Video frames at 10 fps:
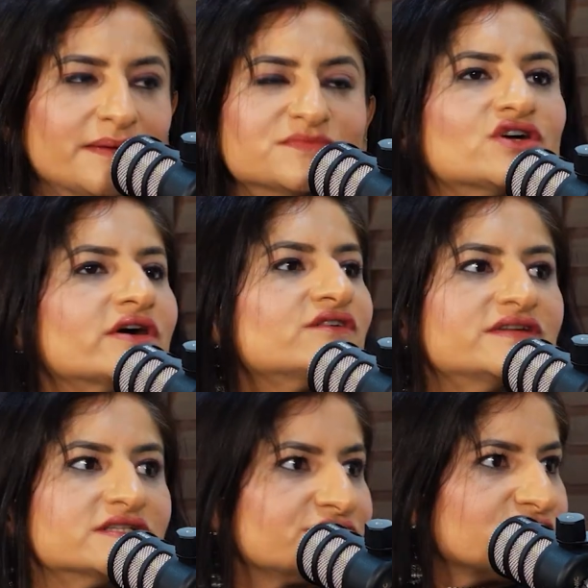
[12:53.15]
I'm sure
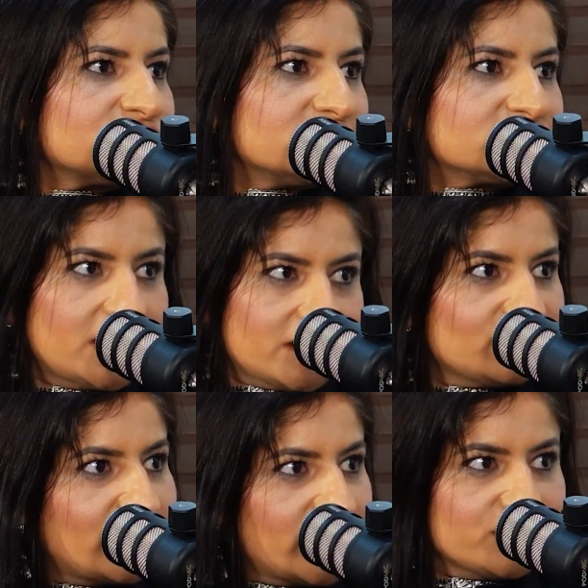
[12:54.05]
you've interviewed a ton
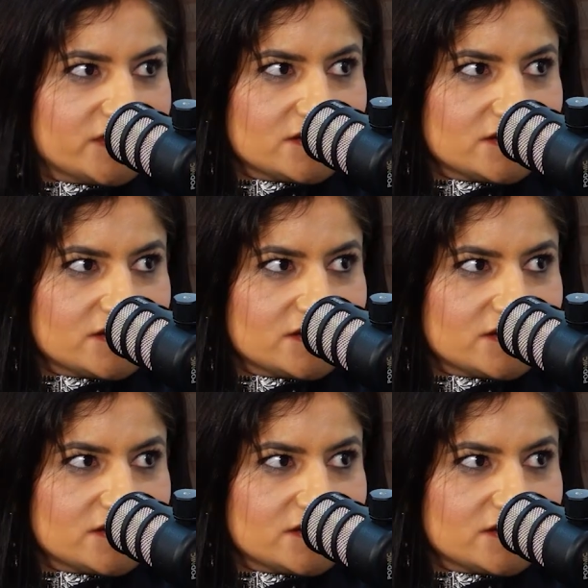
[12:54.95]
of Bollywood